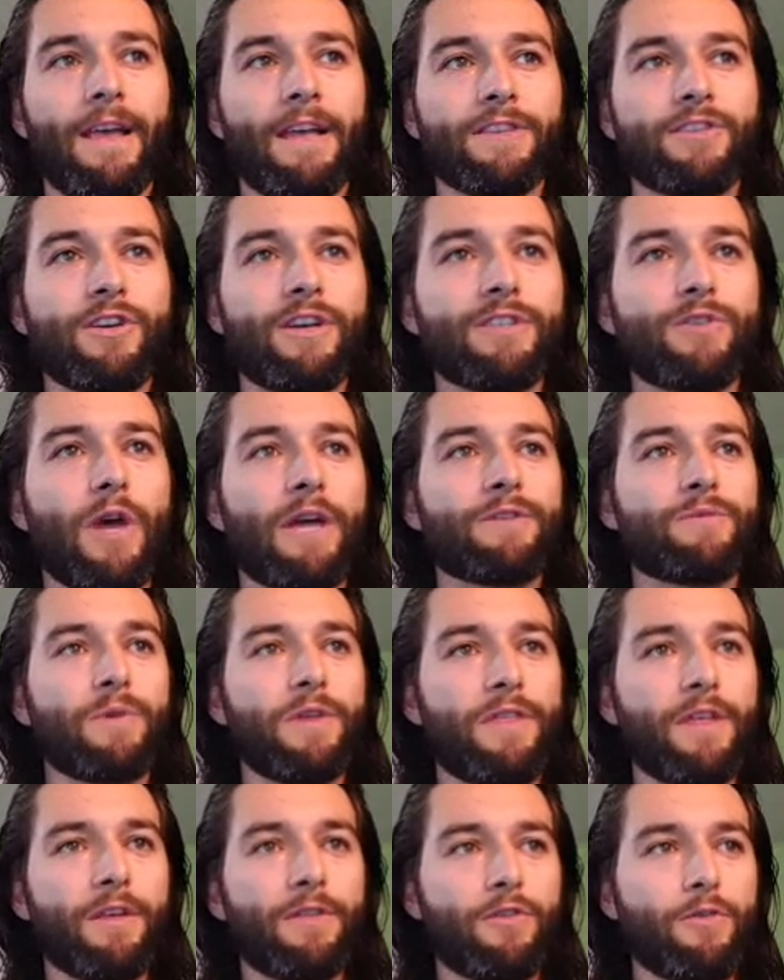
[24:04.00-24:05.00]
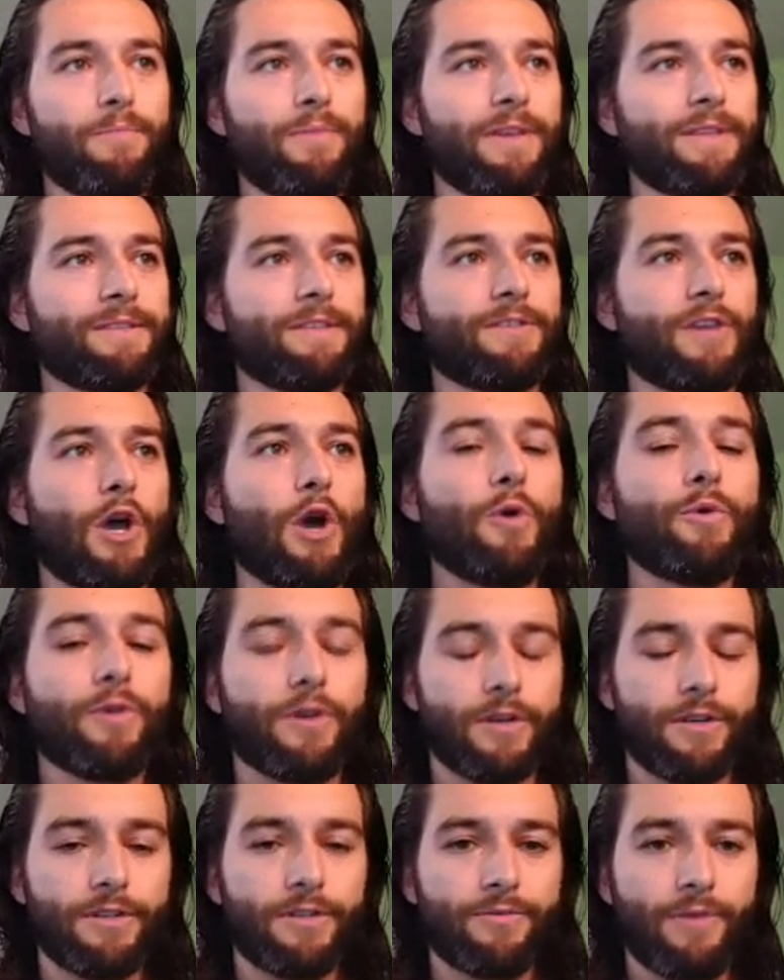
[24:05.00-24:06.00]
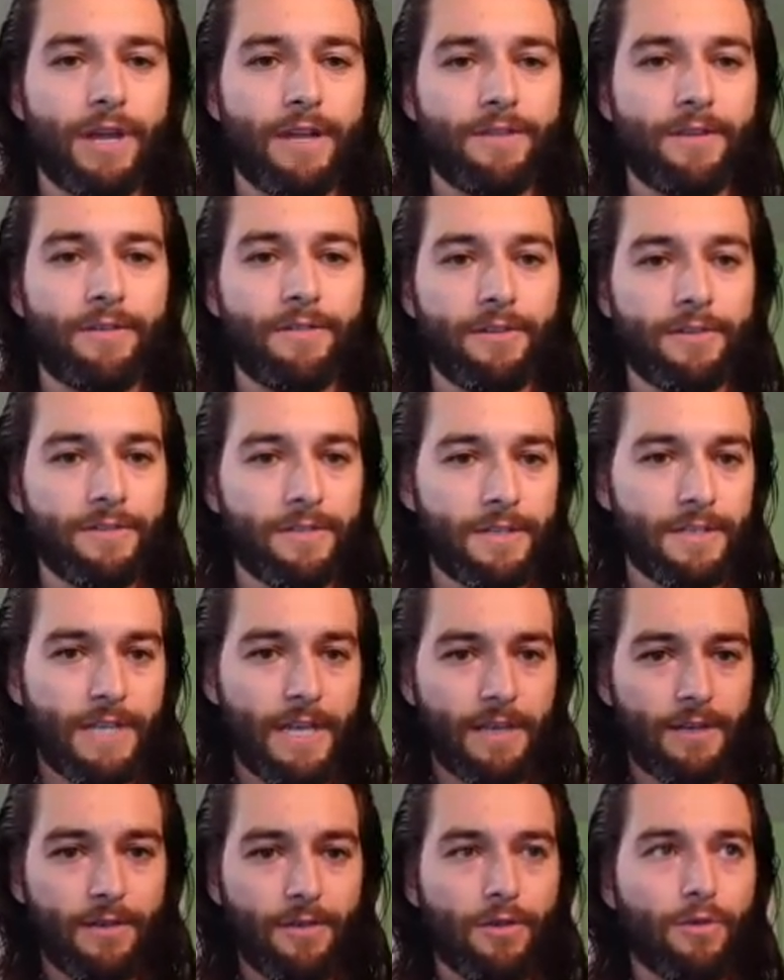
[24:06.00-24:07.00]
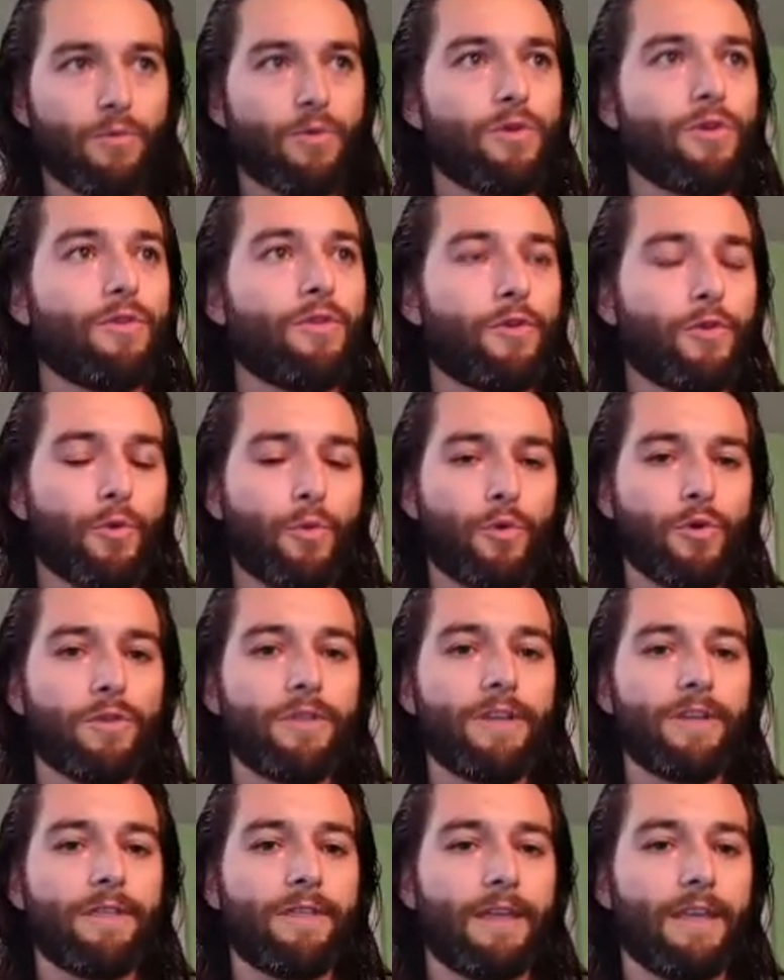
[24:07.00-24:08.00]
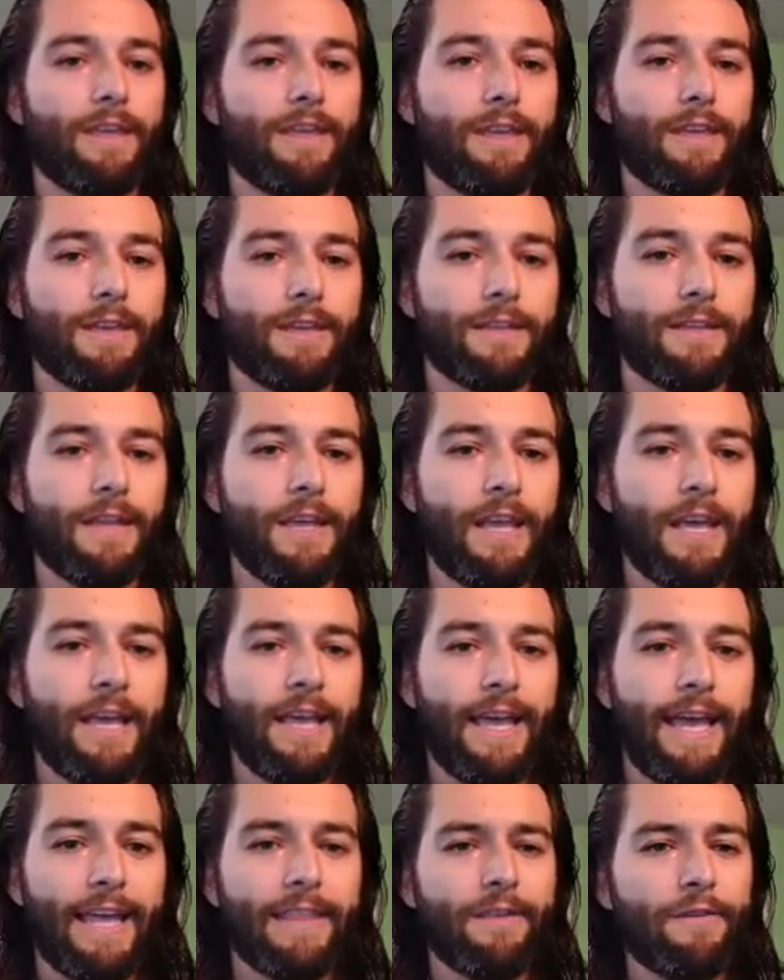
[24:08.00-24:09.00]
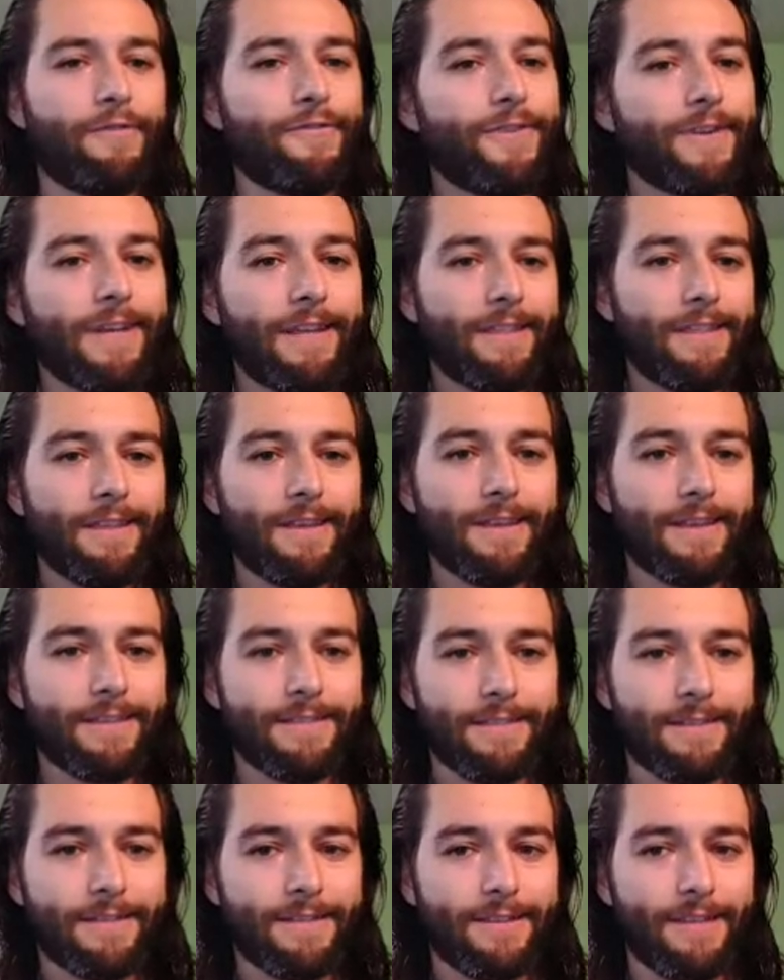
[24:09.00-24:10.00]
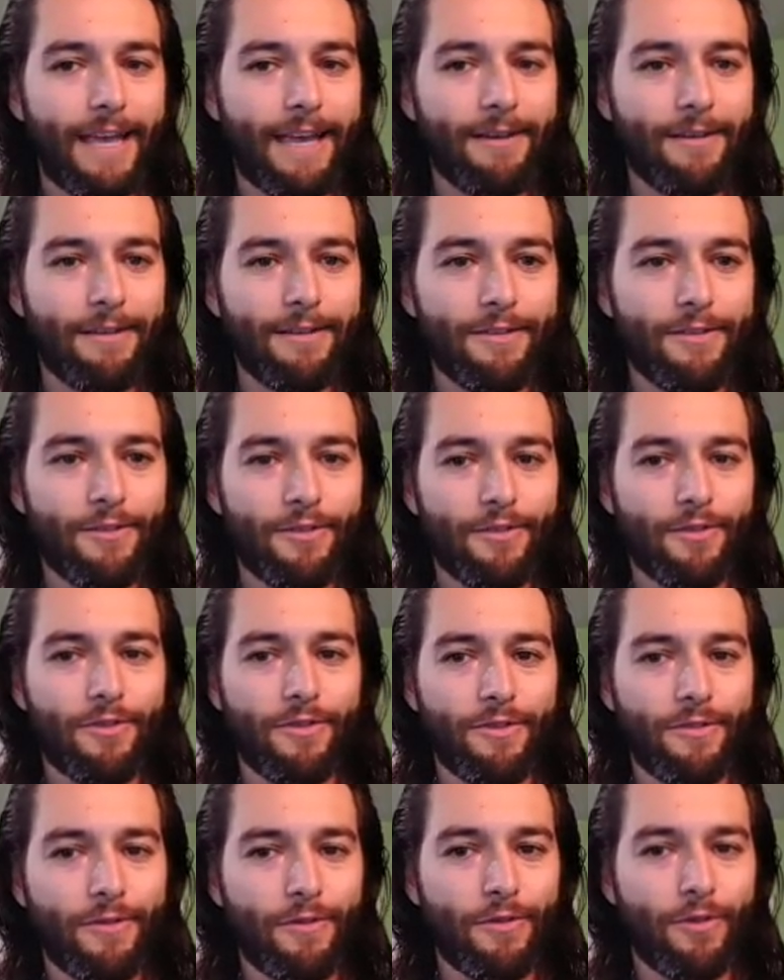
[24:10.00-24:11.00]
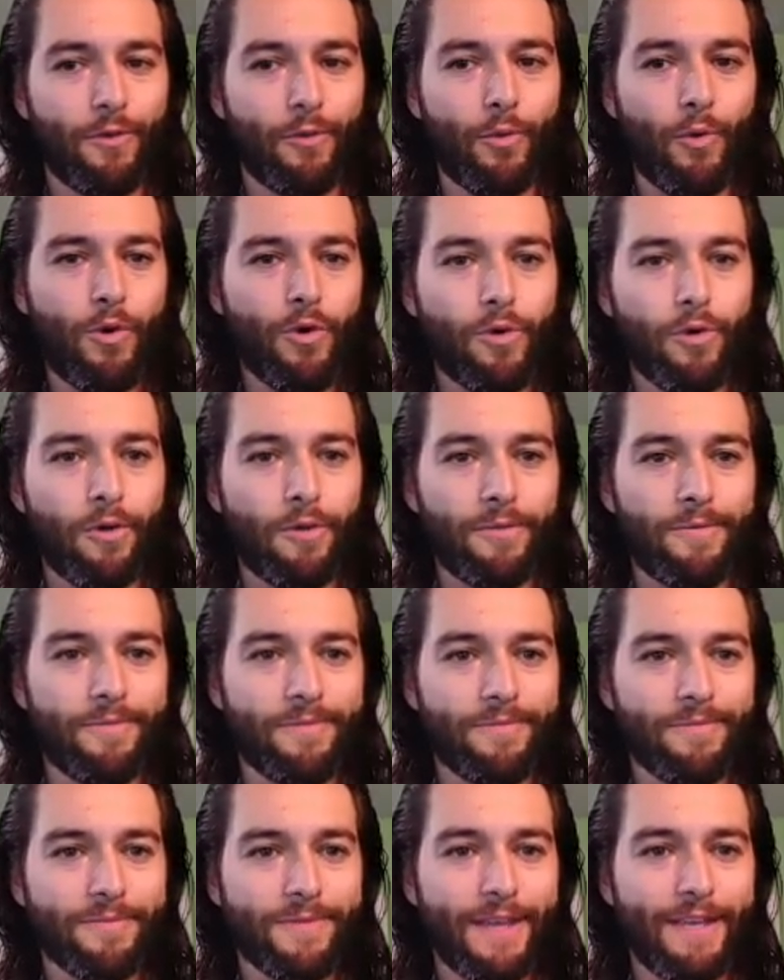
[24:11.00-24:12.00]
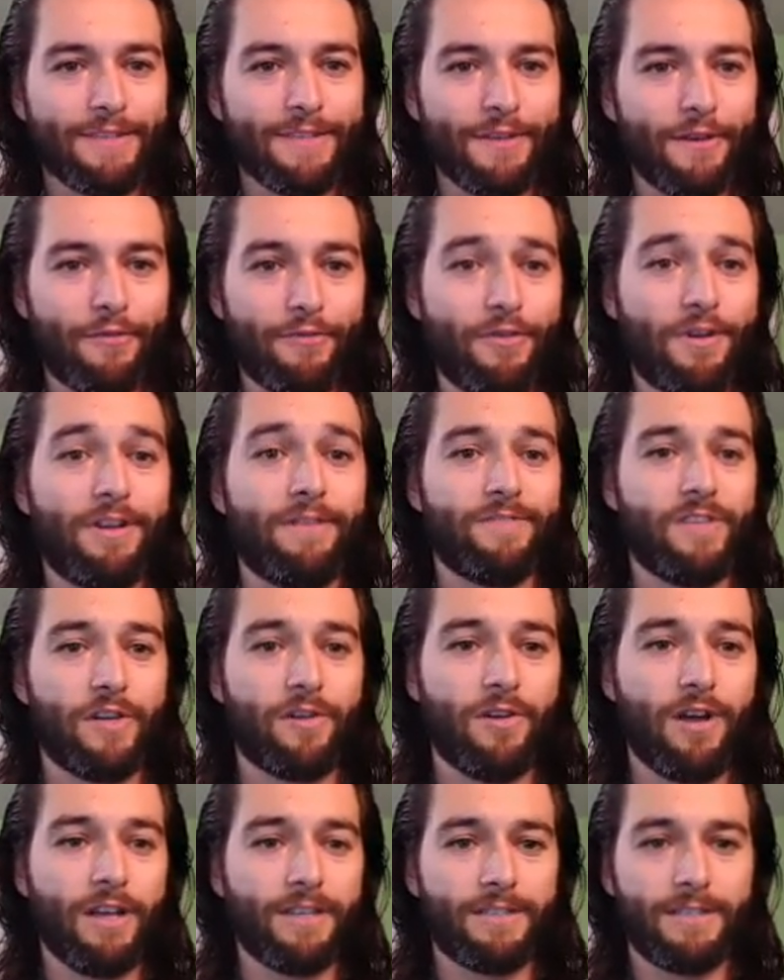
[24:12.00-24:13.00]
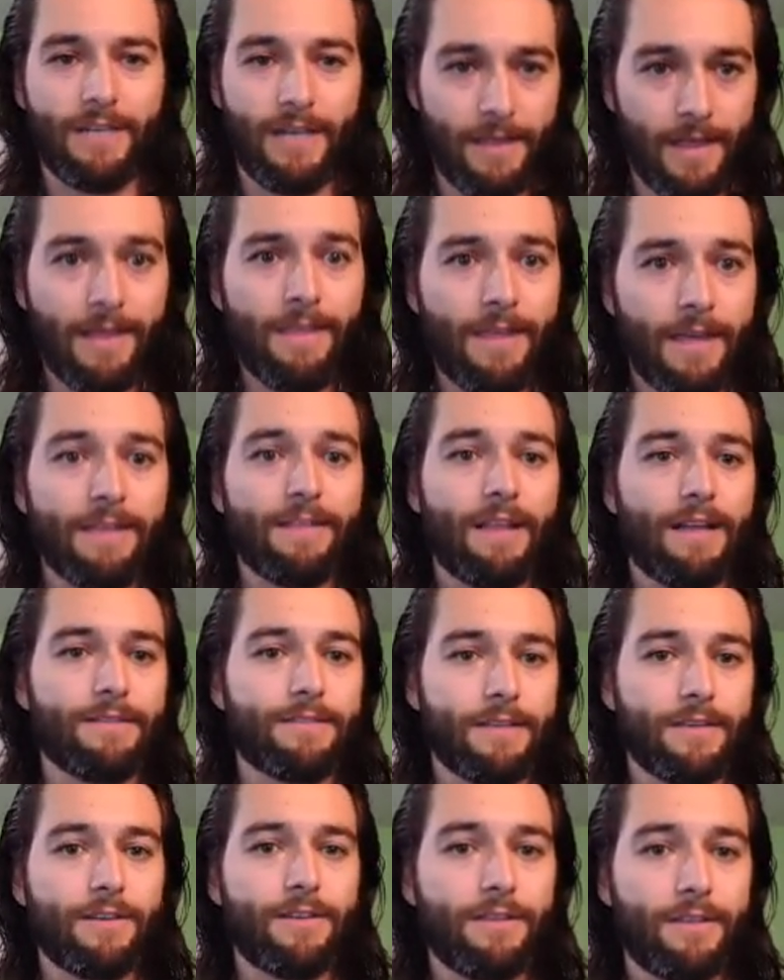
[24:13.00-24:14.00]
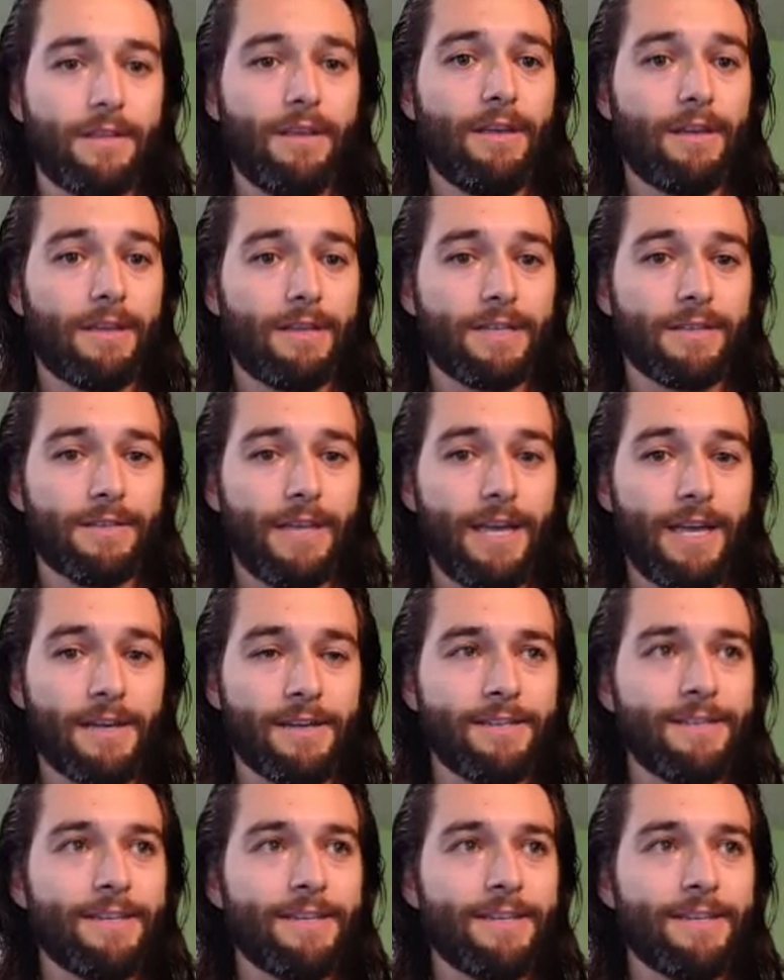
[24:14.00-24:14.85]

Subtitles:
So as we think through business owners, right, there's the secular world of the worldly thinking. And the funny thing is, the world isn't afraid of generosity. They think that's a good thing. Yeah.